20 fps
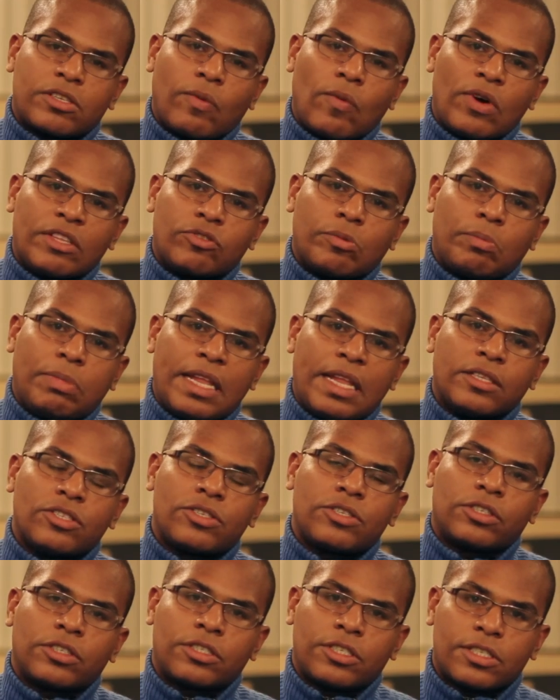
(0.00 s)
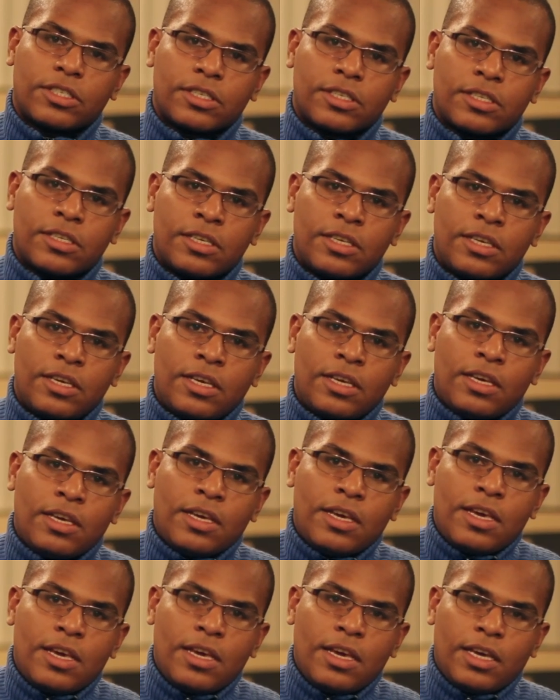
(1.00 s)
I want to plant churches.
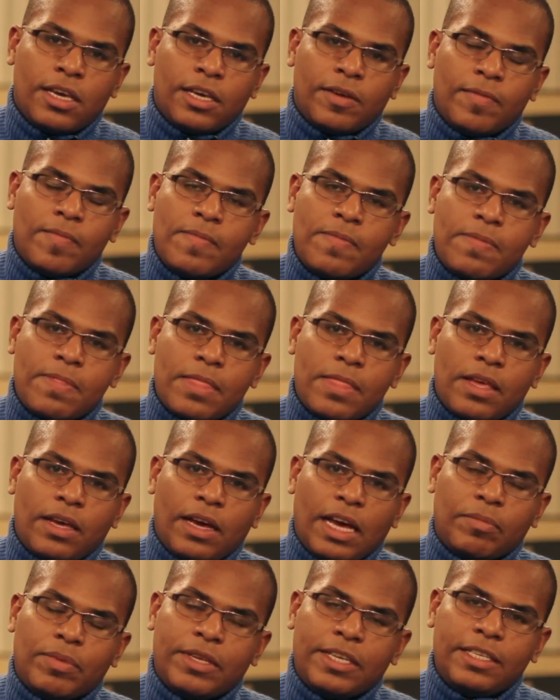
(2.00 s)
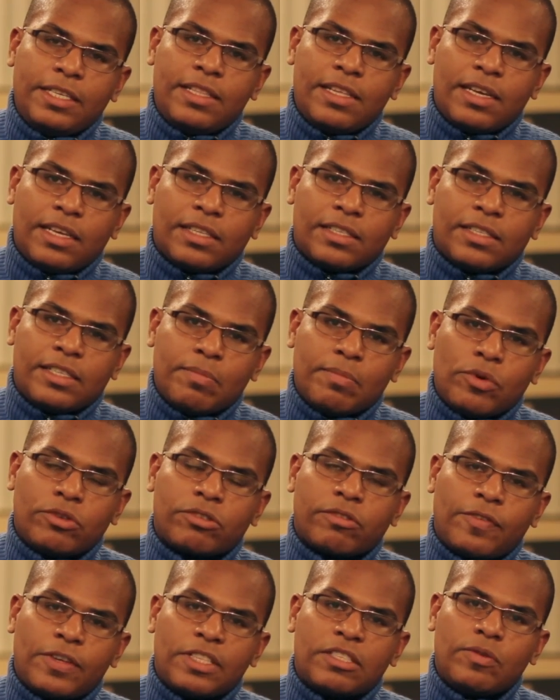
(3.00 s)
And I believe that the
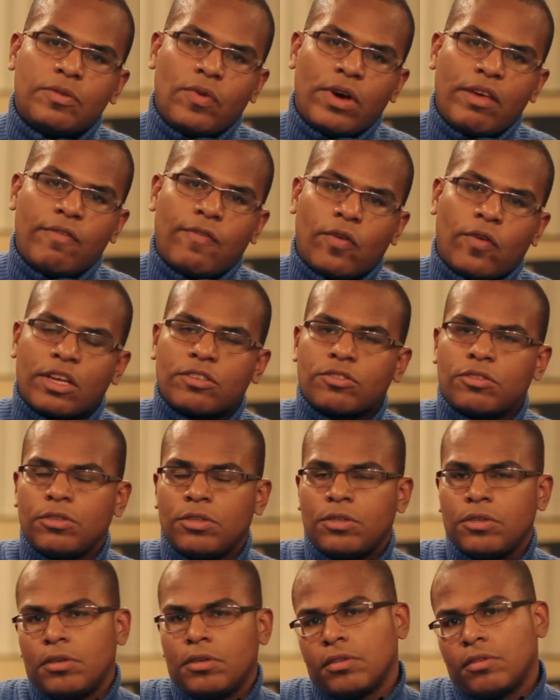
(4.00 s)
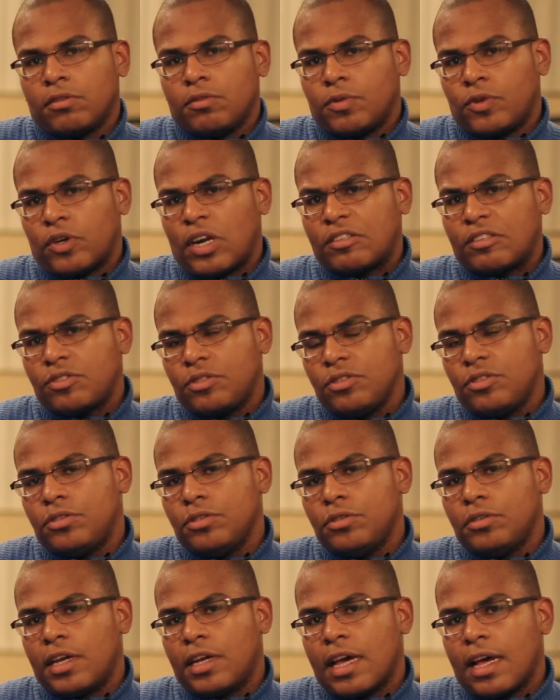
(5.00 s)
most effective way for us to
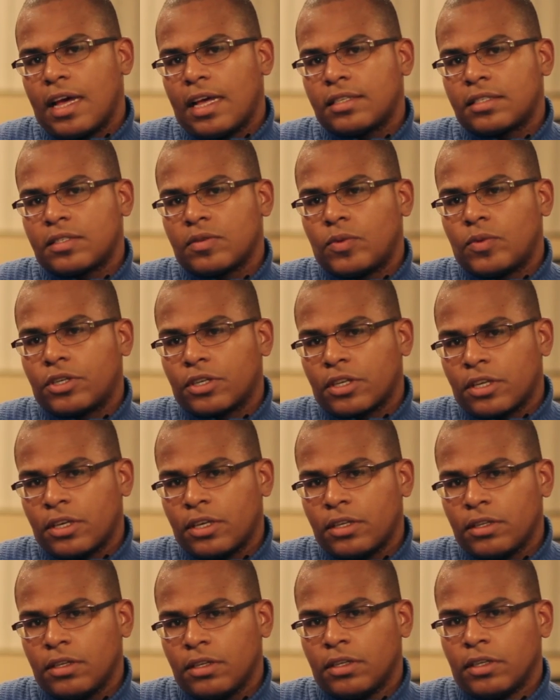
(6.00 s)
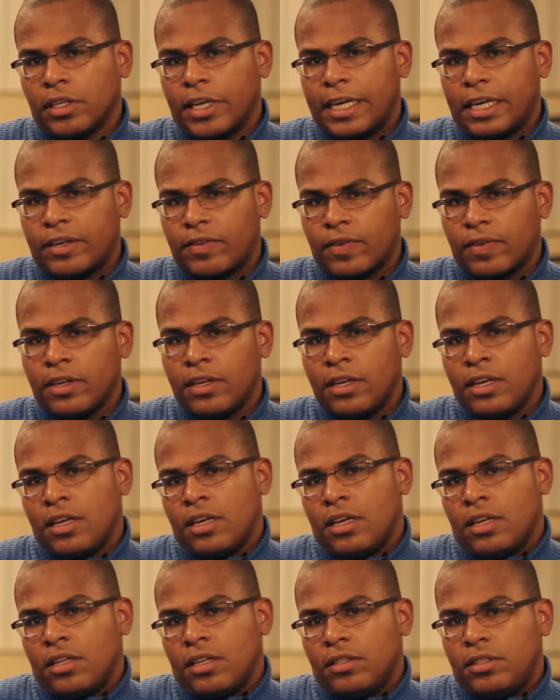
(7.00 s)
do God's work on earth
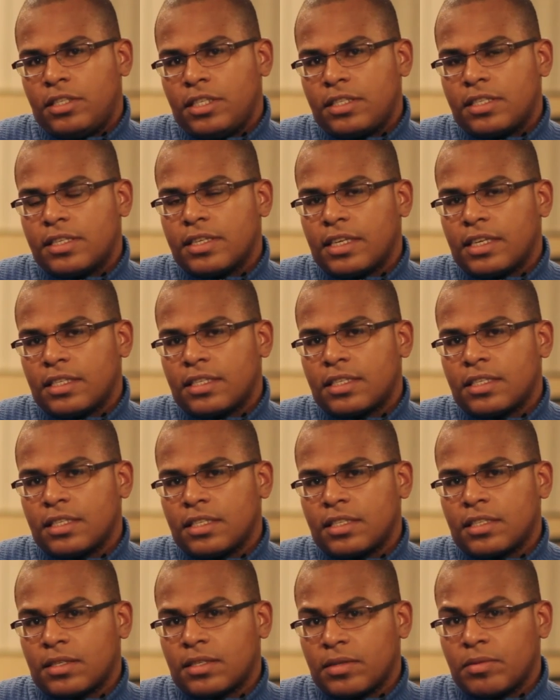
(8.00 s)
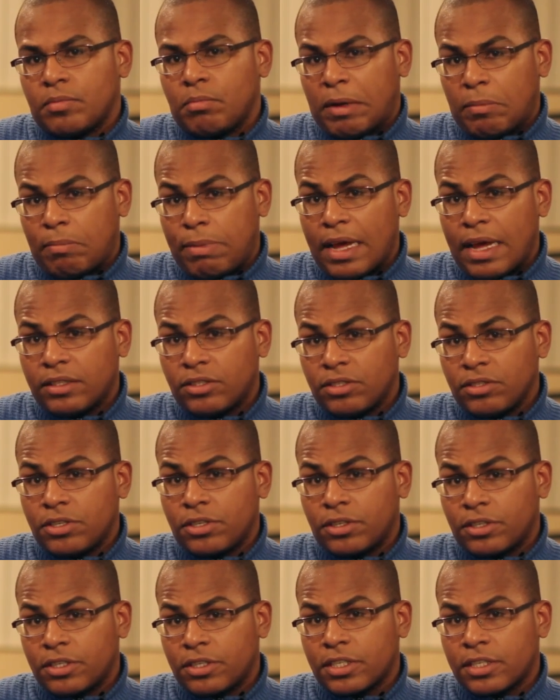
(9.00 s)
these days is by planting
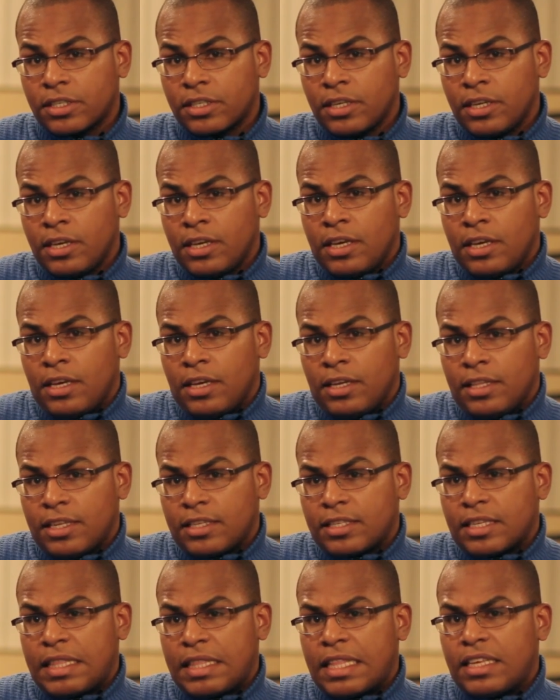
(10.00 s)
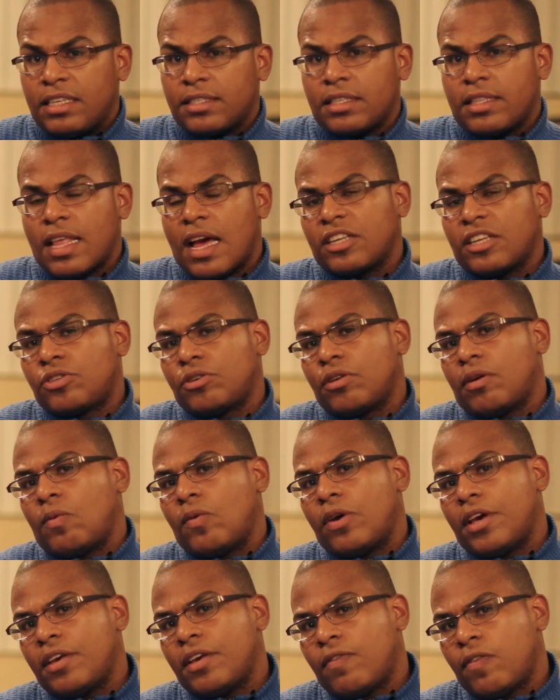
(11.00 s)
churches. And this is a natural
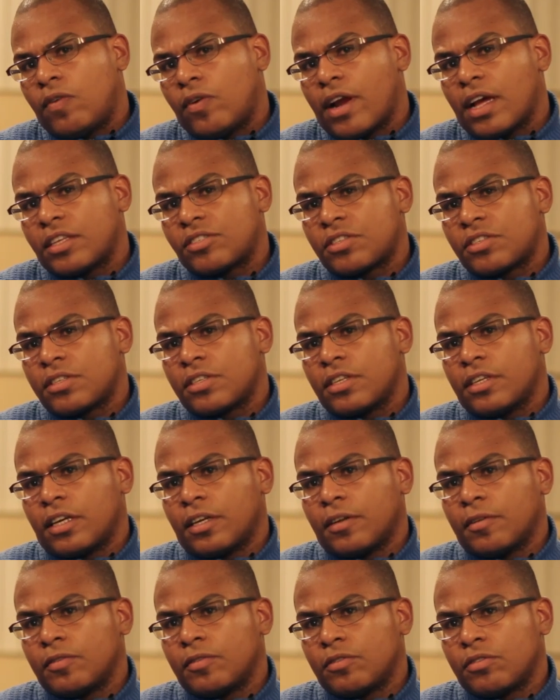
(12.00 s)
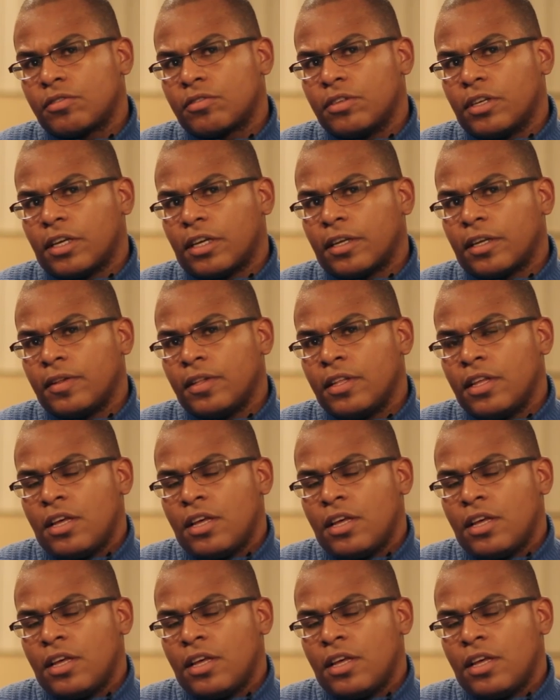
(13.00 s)
way for us to